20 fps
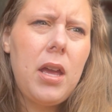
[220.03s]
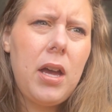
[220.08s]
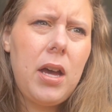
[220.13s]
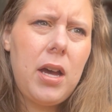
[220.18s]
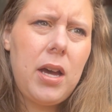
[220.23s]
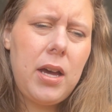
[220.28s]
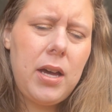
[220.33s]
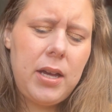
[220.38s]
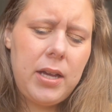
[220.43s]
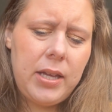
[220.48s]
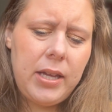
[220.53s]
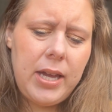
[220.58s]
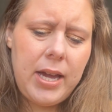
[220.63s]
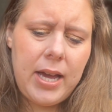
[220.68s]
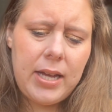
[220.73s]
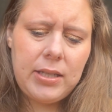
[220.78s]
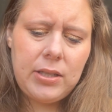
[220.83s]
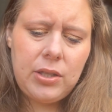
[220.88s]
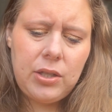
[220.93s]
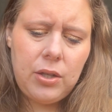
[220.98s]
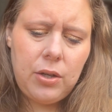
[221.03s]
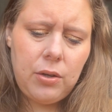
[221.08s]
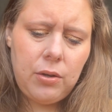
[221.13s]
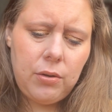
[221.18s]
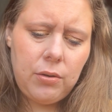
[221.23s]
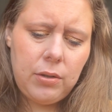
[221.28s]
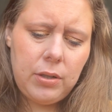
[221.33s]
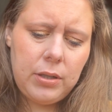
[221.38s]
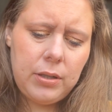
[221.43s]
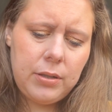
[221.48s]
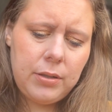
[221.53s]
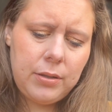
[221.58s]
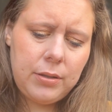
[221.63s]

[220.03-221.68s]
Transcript: yeah, so